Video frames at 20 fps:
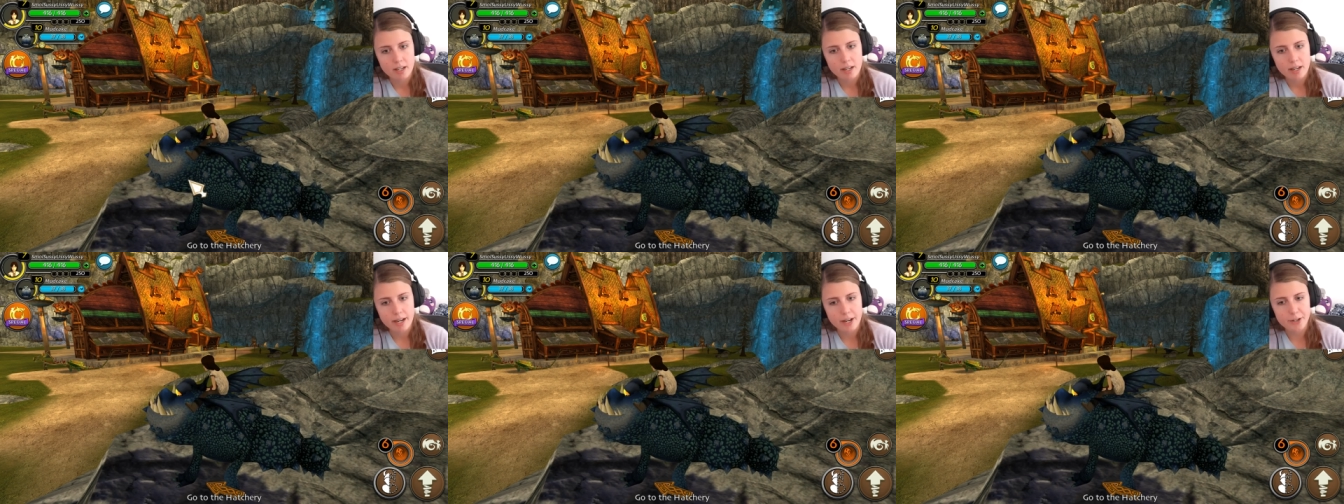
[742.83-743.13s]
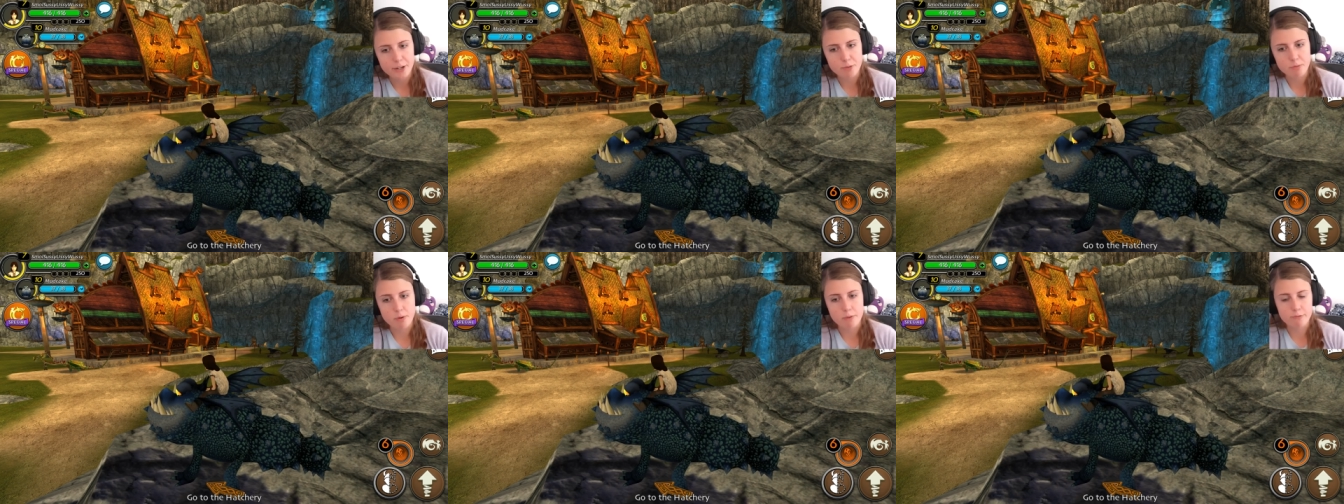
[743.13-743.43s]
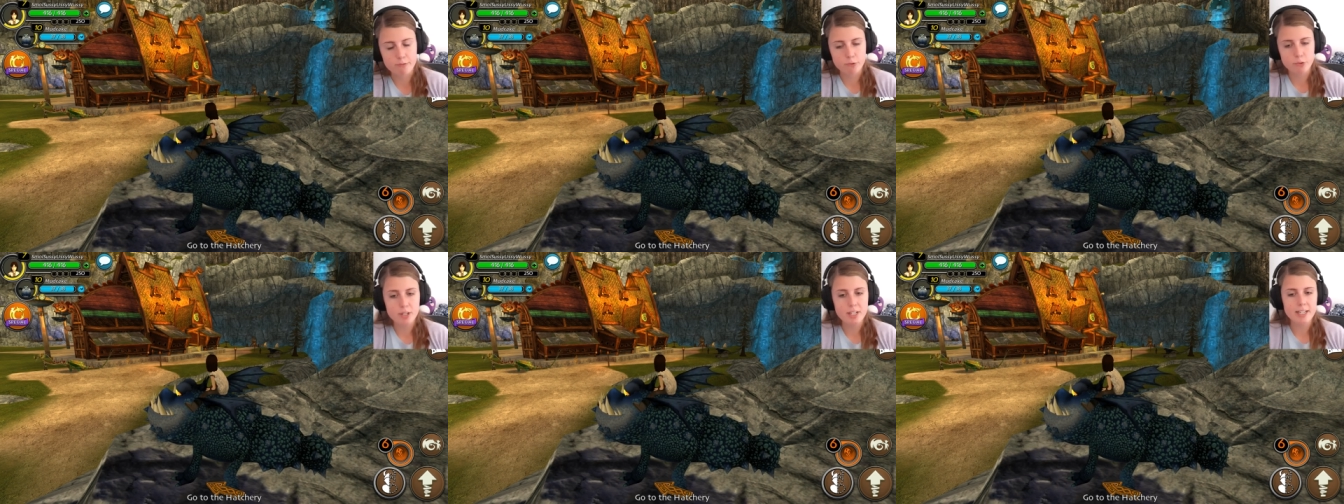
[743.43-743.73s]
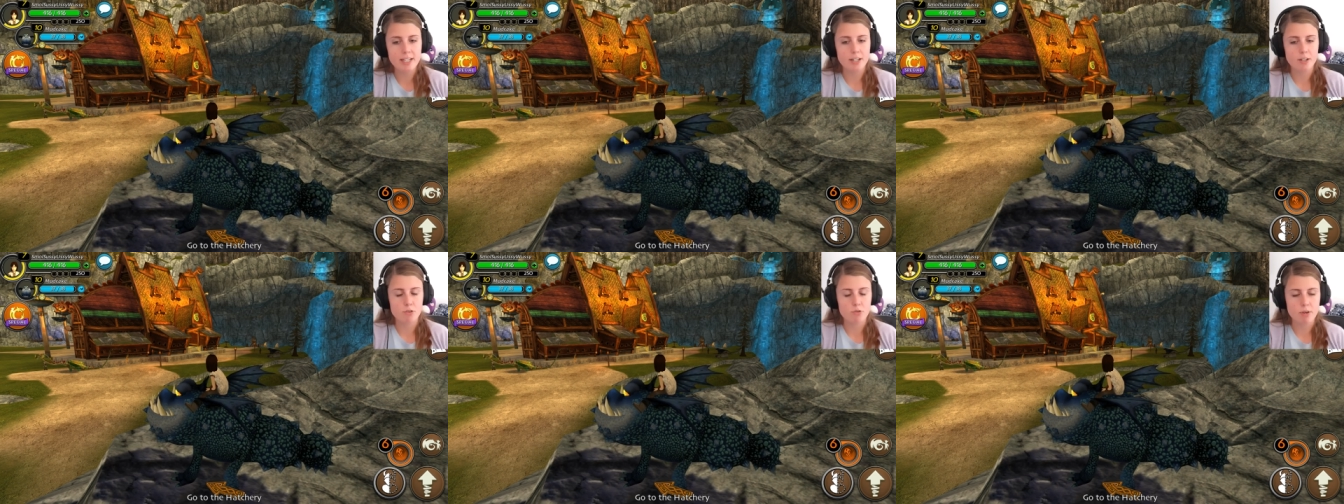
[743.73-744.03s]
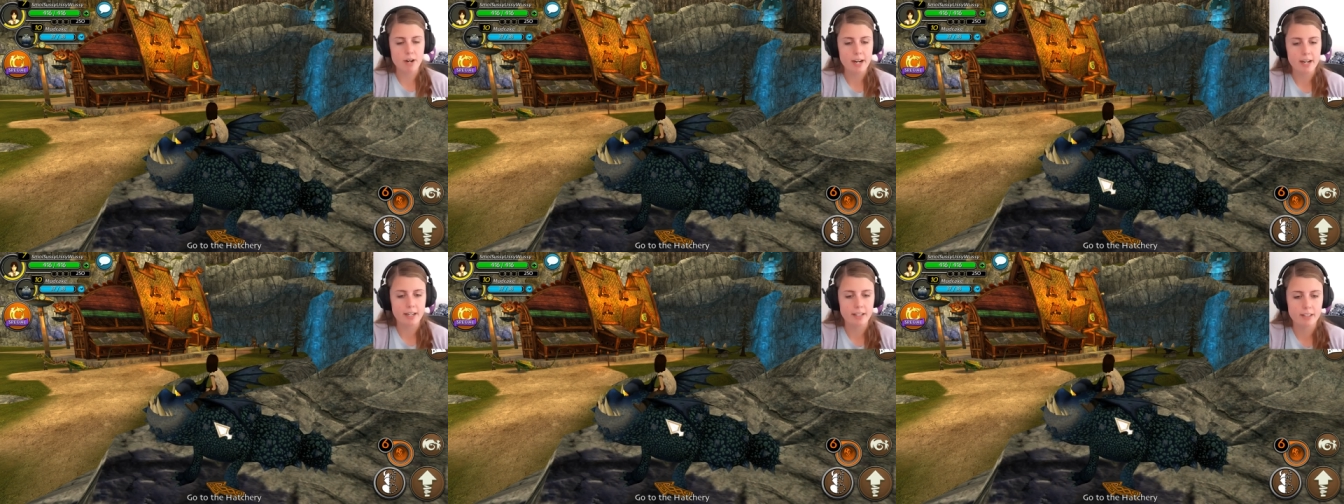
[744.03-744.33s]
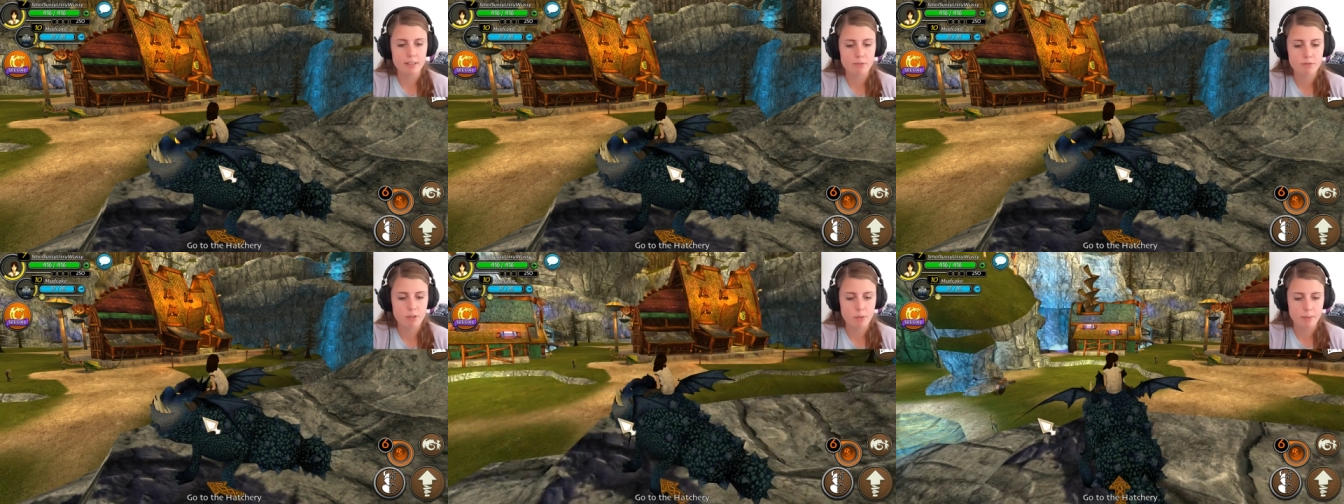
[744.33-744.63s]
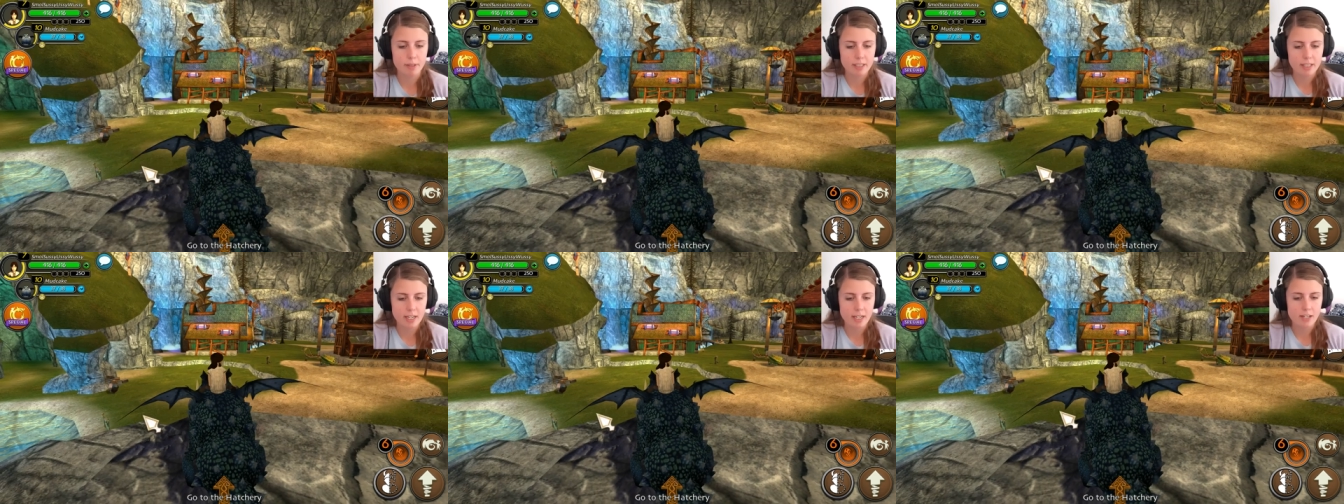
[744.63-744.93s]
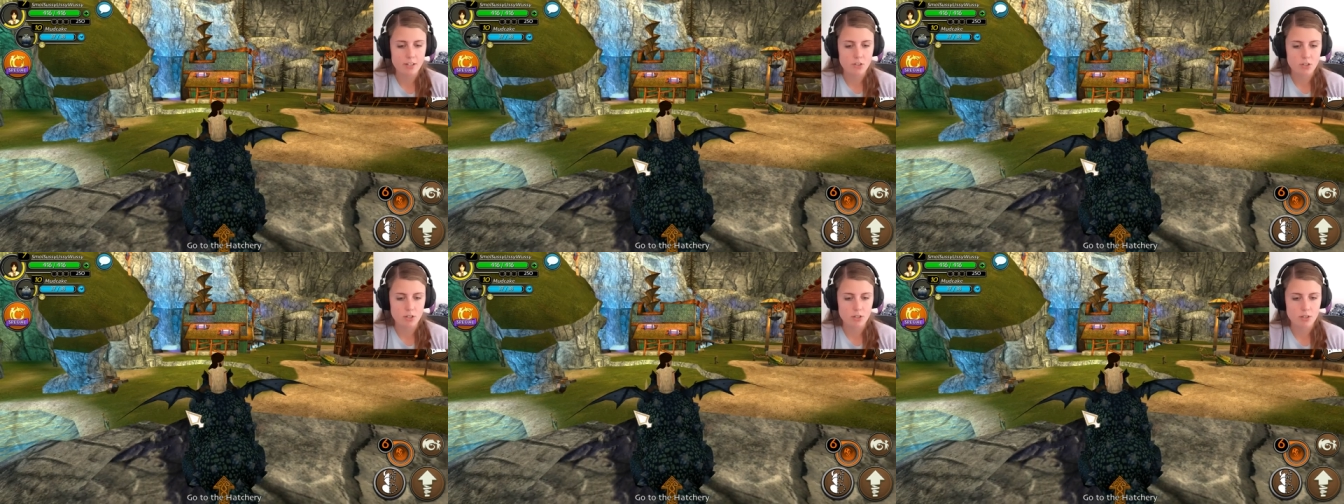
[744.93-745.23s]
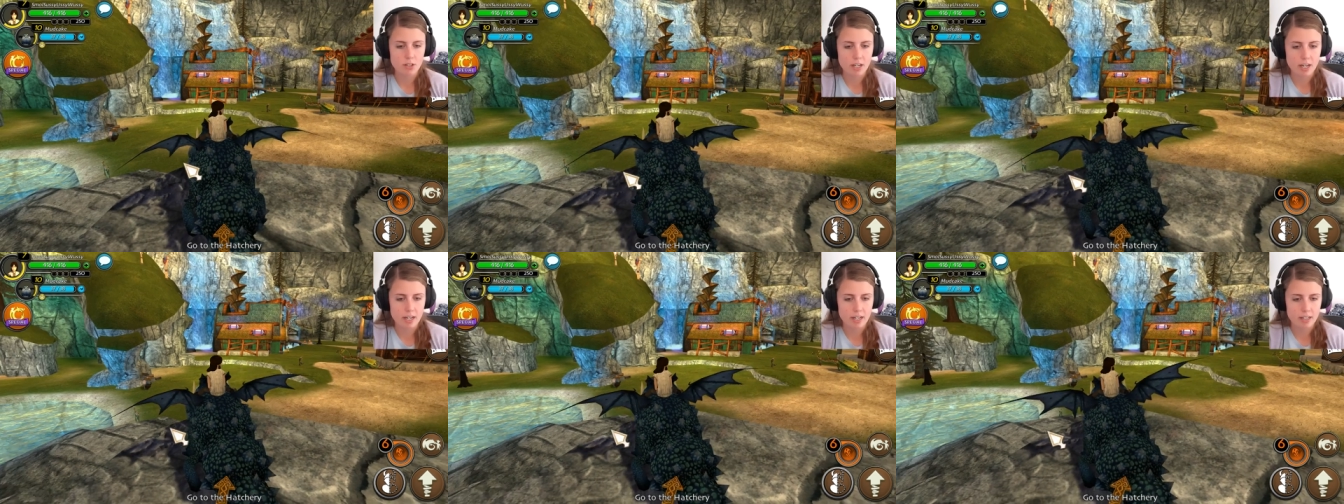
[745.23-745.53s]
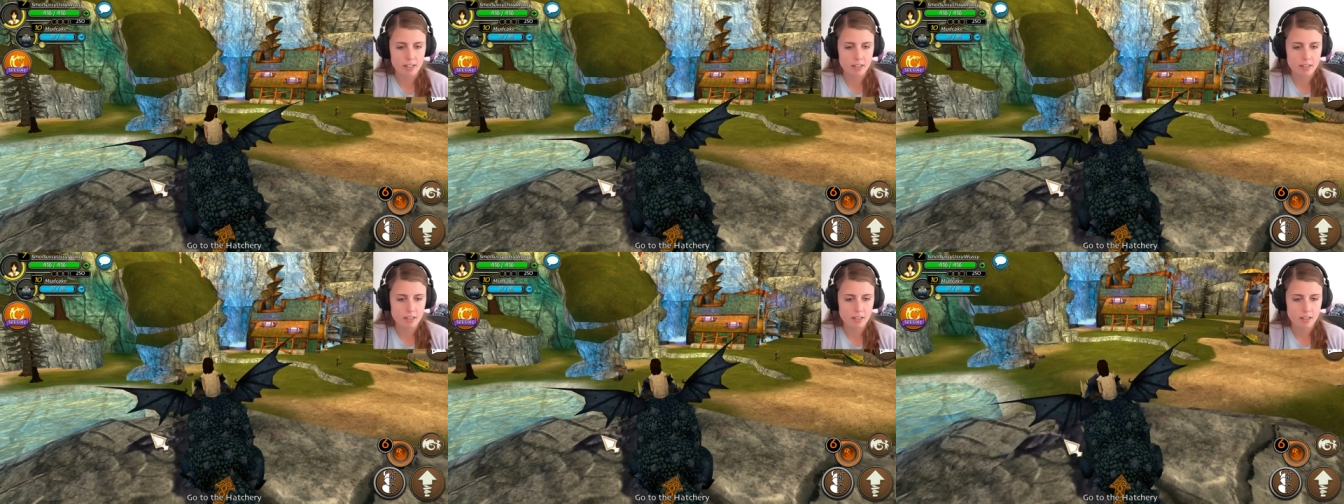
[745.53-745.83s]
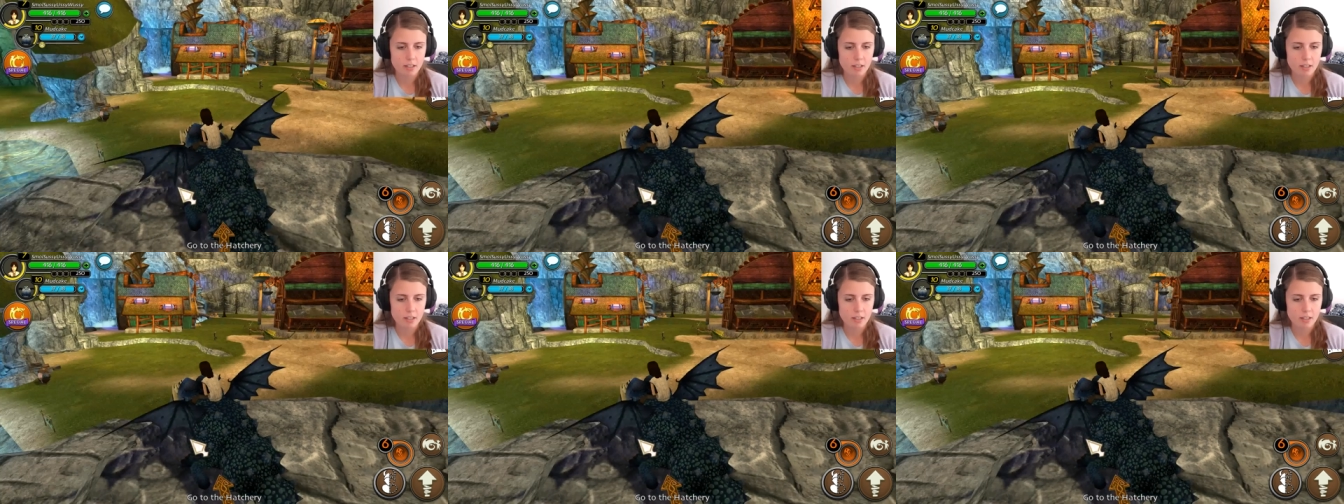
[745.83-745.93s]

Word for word: and you were freeing a dragon from a cage and you got it.